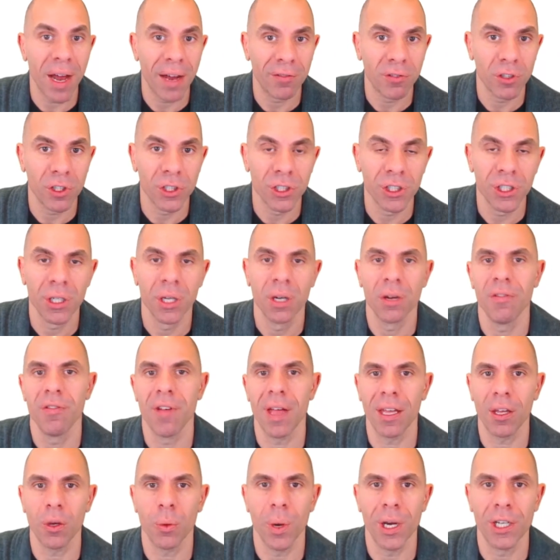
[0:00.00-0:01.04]
average
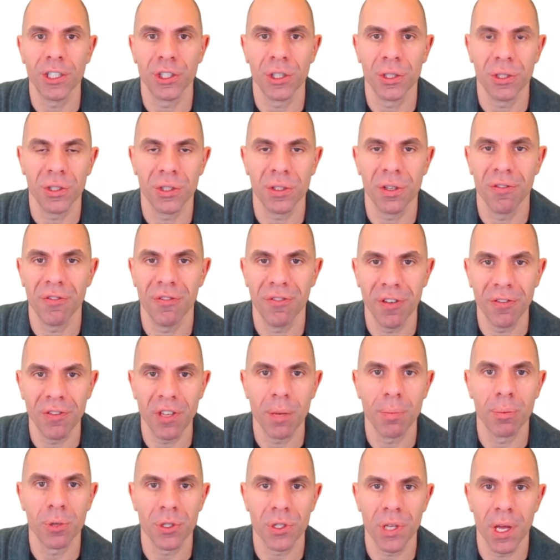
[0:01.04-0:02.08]
valuations to
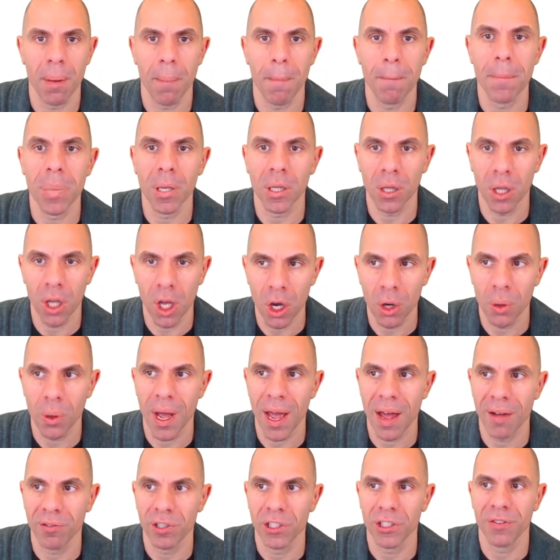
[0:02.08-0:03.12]
50% below
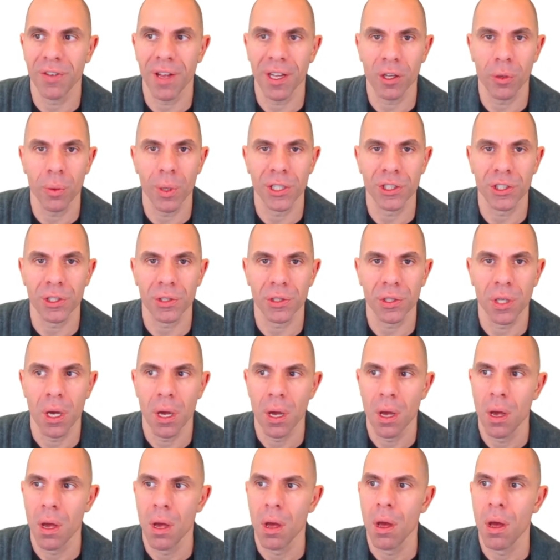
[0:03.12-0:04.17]
average valuations.
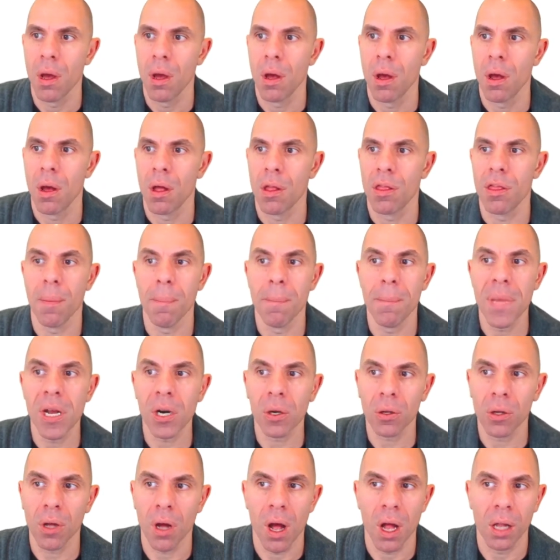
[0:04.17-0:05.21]
The
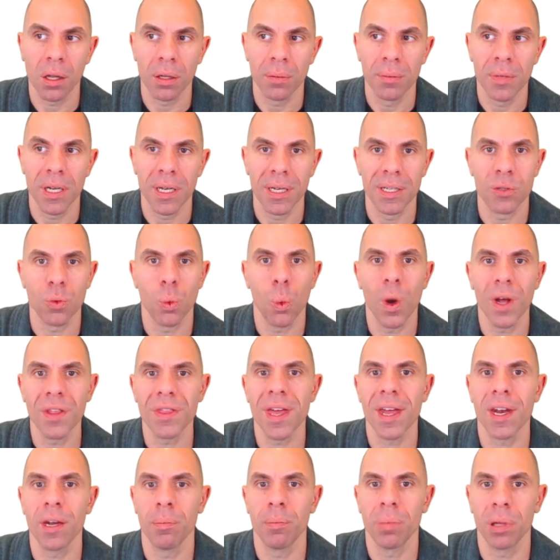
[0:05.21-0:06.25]
middle column is what
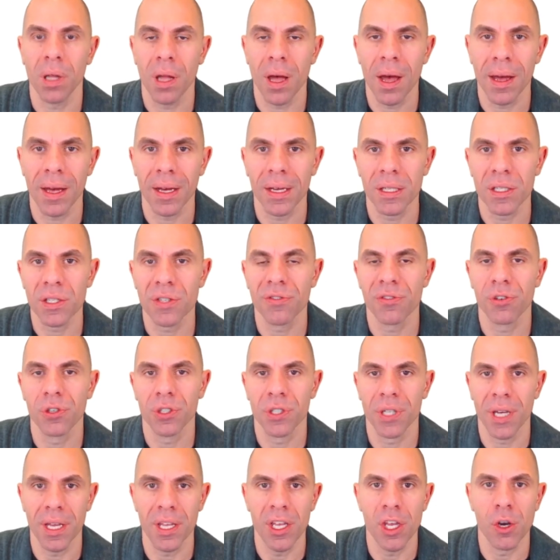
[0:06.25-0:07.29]
that implies for
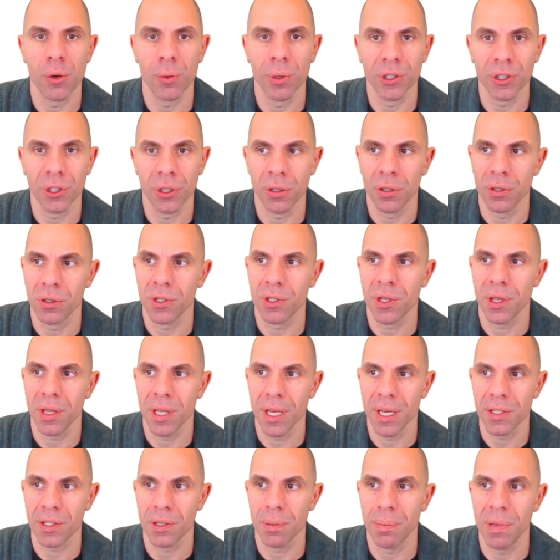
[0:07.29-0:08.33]
10-year returns on
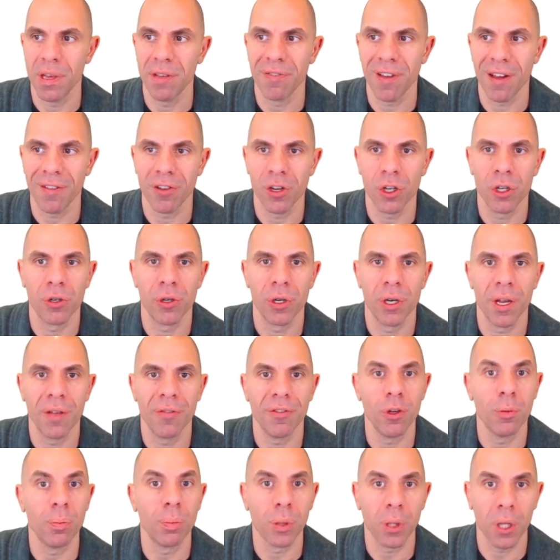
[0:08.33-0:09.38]
the S&P 500
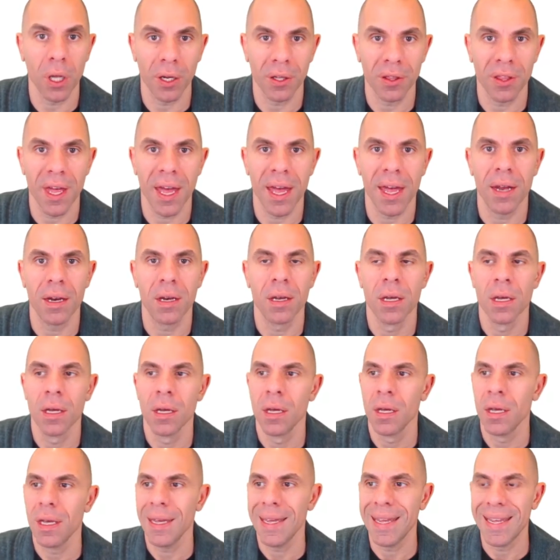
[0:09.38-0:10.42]
if you plug that
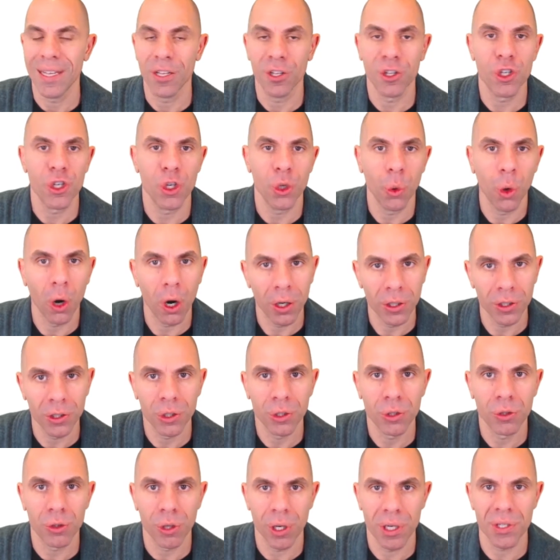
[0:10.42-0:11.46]
into our
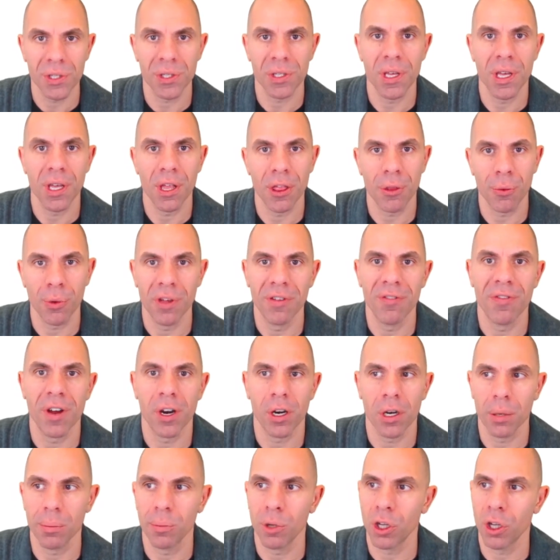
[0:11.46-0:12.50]
trusty
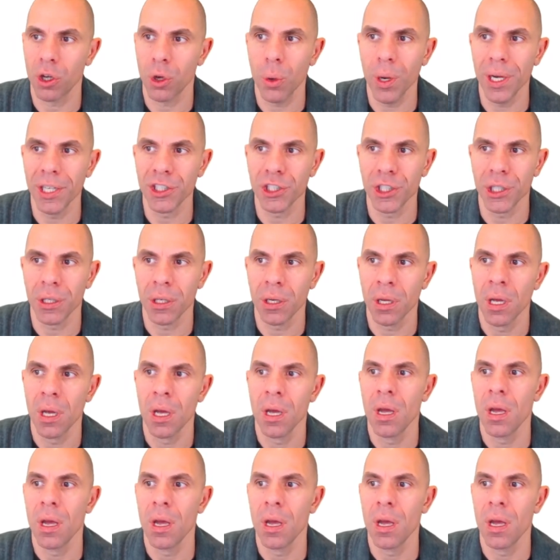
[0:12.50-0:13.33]
three-variable equation.